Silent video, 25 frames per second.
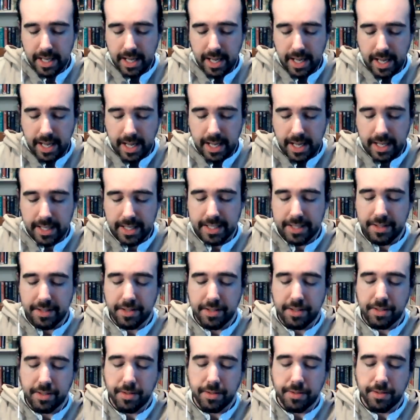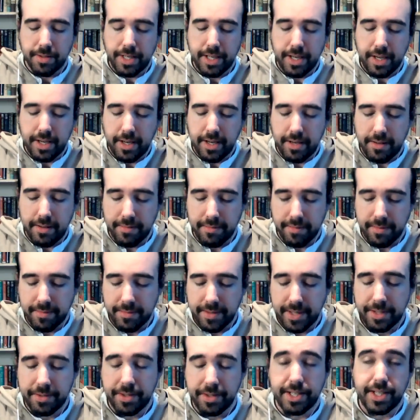uh, is the story of
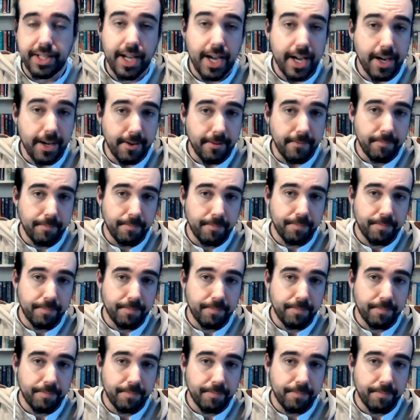Frederick Young,